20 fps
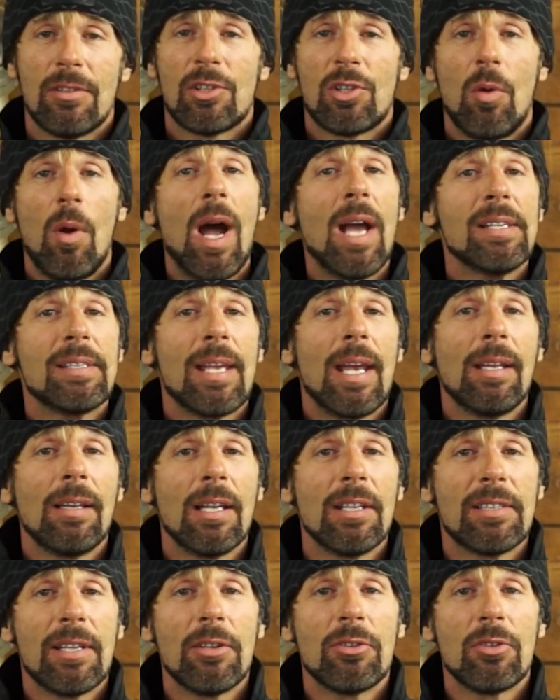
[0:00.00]
So I say
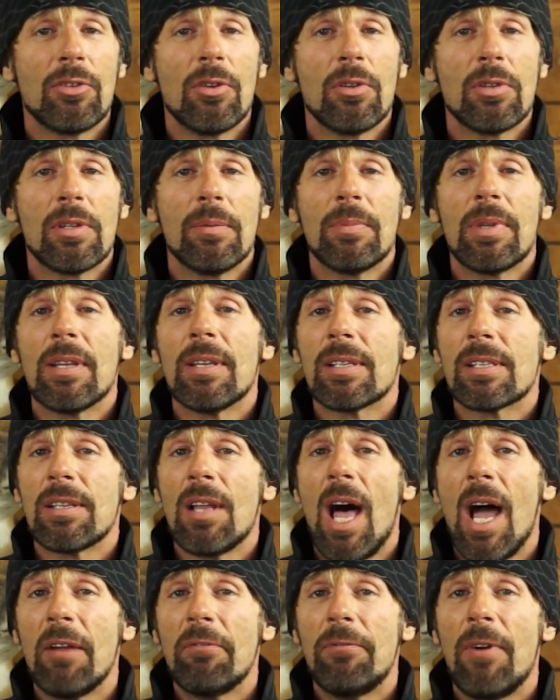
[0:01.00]
let's introduce him to the
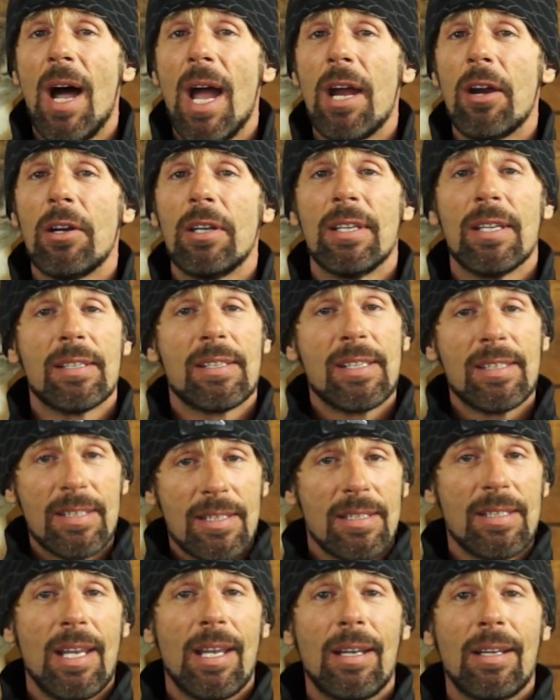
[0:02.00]
slide fire and the
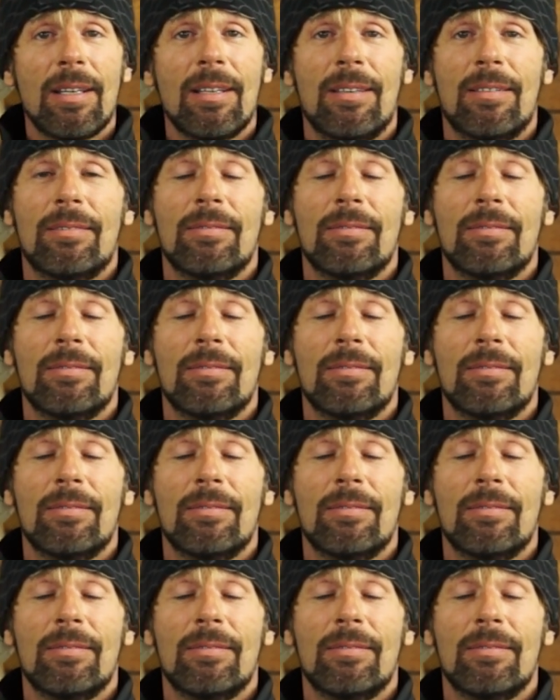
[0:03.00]
sig